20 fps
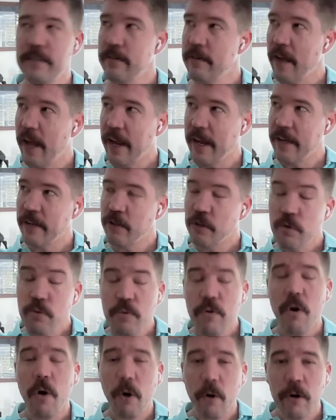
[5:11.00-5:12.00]

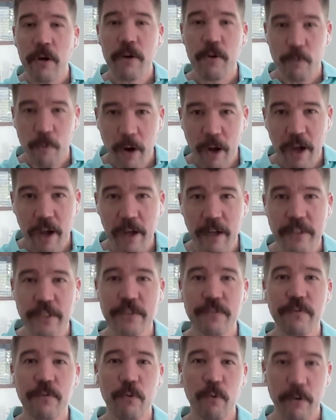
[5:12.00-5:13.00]
2-car garage
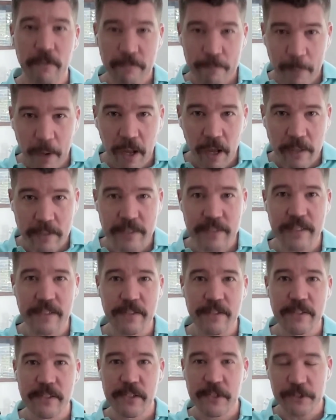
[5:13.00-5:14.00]
full of
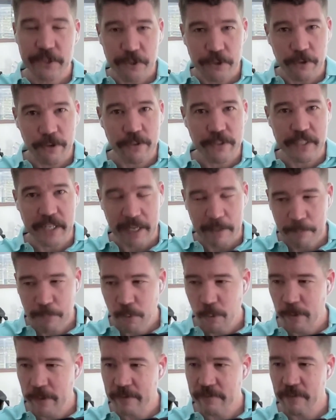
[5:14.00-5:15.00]
boxes, shirts
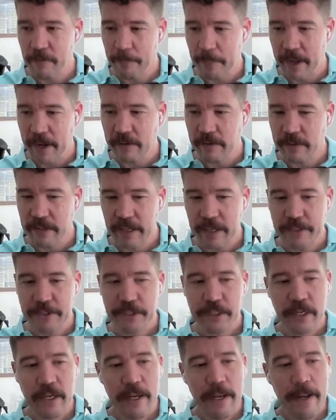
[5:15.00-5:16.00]
imported from
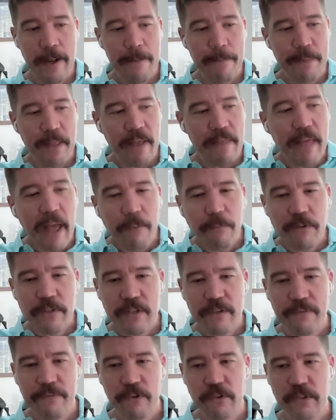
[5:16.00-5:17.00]
Bangladesh, and that was
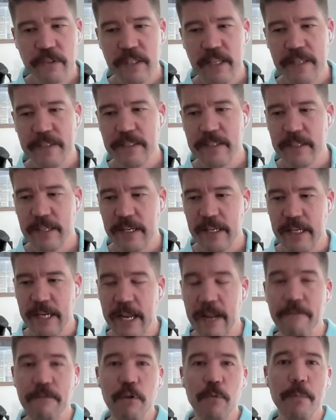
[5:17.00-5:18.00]
the first lesson in
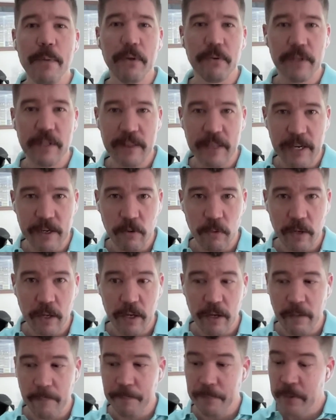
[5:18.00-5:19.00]
if you build it, they don't
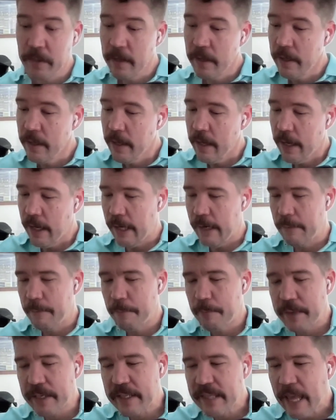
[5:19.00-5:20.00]
come.
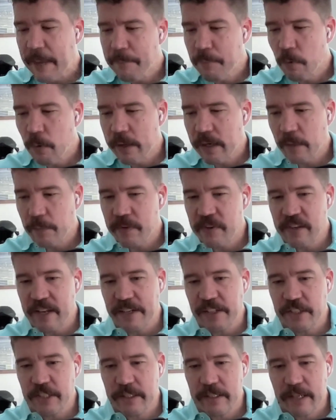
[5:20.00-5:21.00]
But at that point, I was
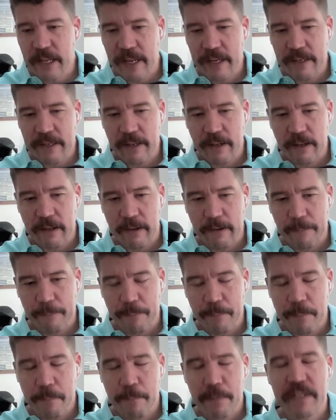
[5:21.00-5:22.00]
stationed at
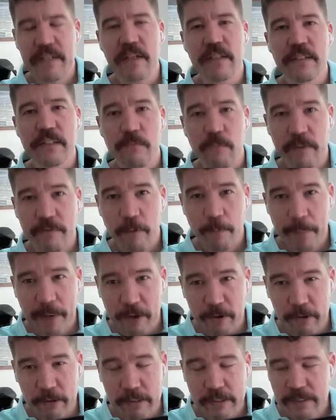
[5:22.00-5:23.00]
Patuxent River,
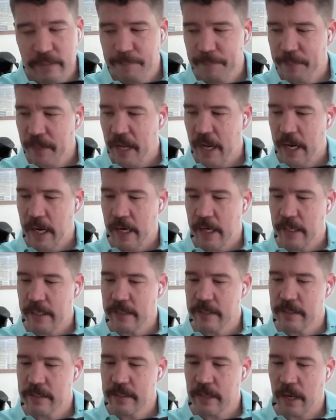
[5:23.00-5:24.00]
Maryland,
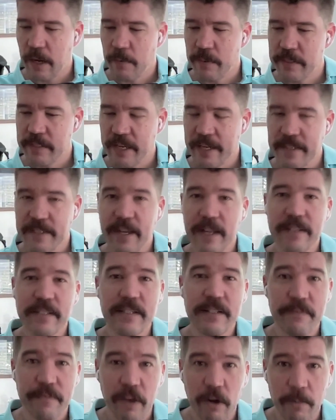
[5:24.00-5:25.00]
and I was a test
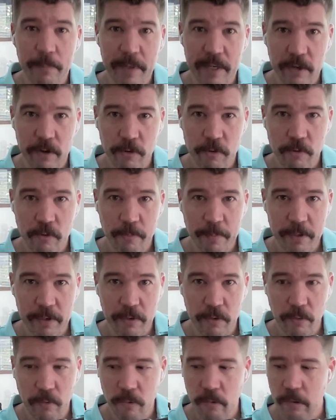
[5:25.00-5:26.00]
and development air crewman
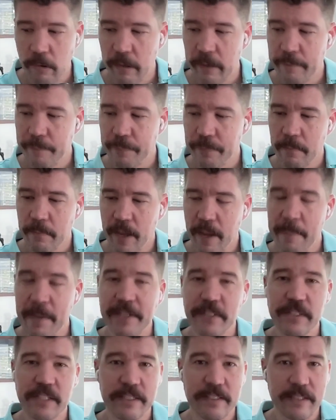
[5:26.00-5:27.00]
on
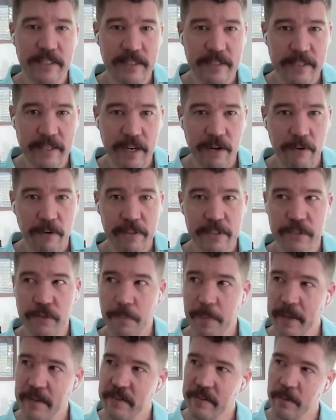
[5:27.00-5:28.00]
MH-60 Sierra. So
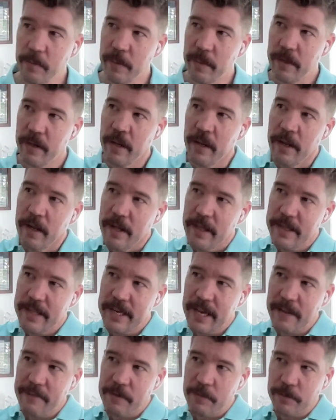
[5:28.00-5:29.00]
basically, the
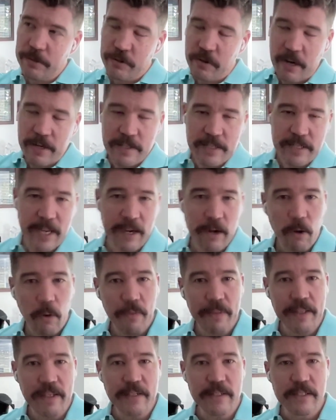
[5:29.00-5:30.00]
Navy was trying to take all
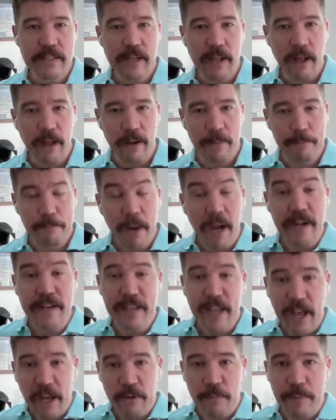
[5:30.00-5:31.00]
these mine
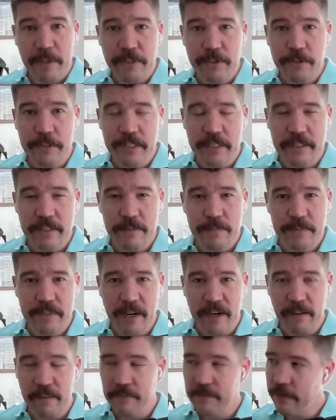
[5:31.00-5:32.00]
countermeasure systems
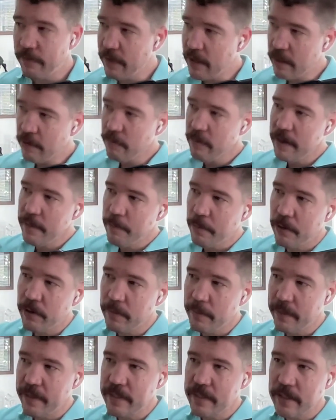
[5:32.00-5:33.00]
out of the 53, put
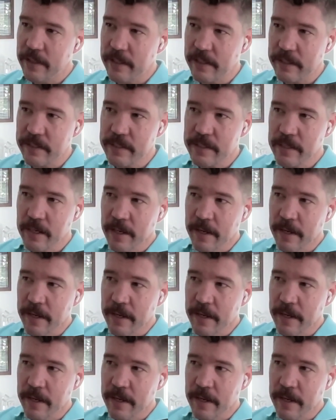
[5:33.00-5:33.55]
them into this